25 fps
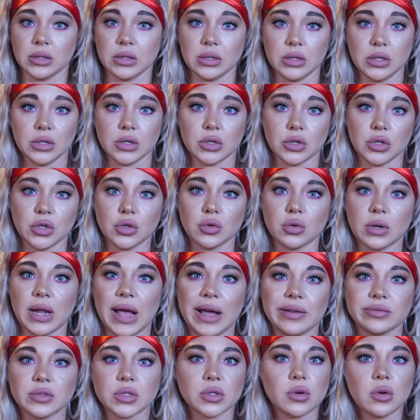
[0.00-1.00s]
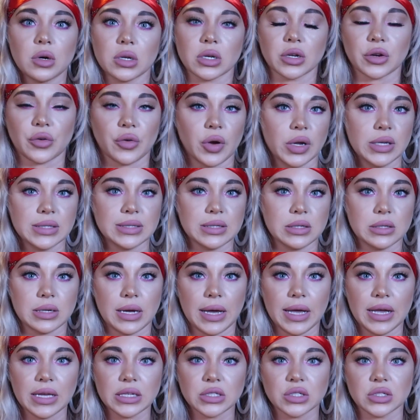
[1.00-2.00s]
You know, you don't have to go on a crazy
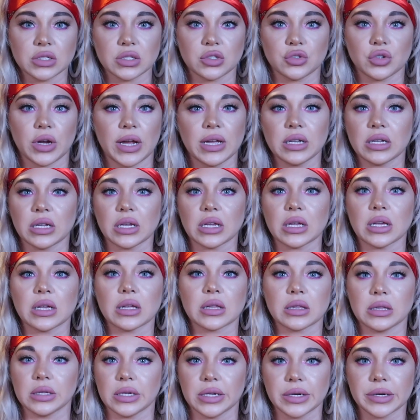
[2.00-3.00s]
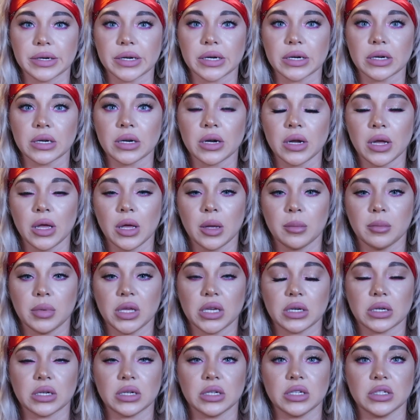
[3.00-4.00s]
diet, just try to eat cleaner,
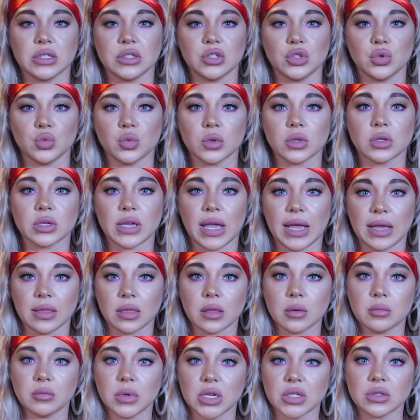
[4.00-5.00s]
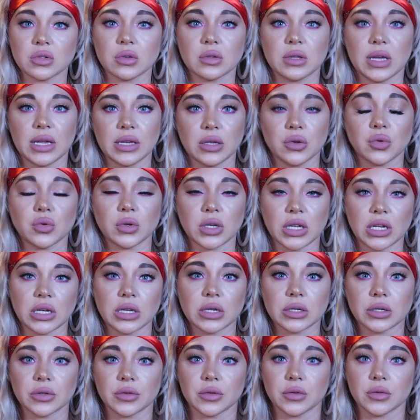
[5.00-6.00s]
because you will gain the muscle that you
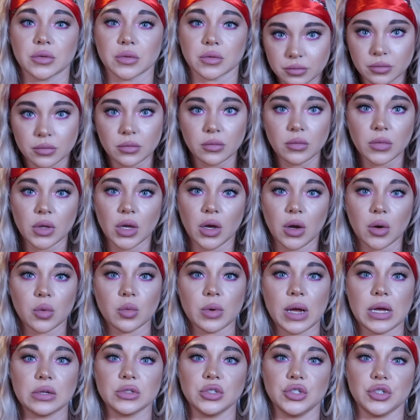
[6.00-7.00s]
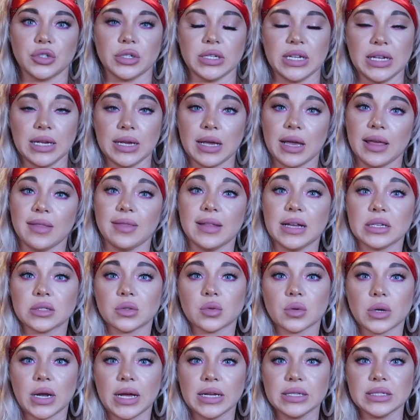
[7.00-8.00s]
need around your knee. And that's
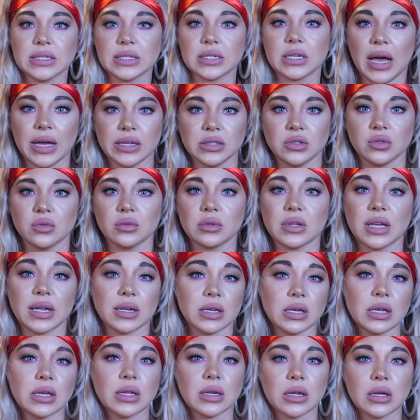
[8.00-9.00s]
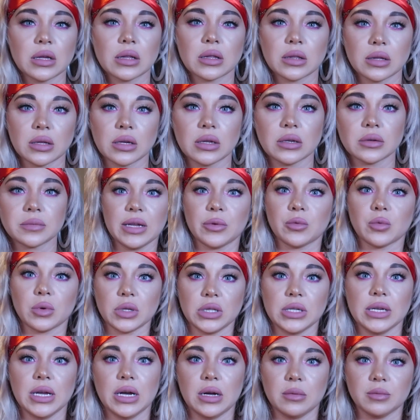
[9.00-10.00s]
what I did. I do like eating clean. It
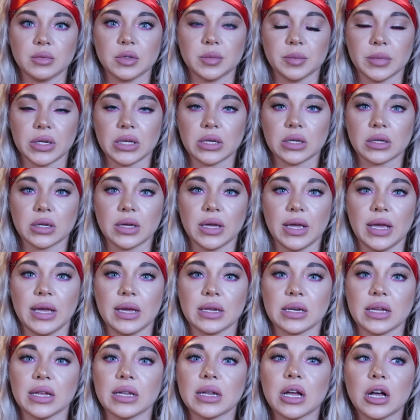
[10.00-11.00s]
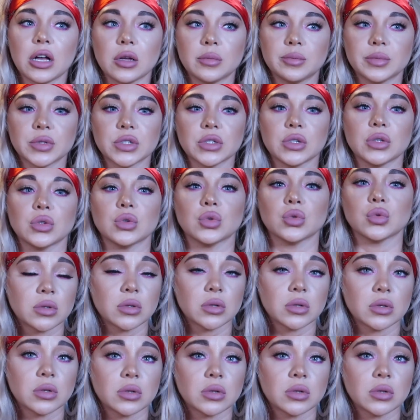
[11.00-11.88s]
really helped me, and it helps you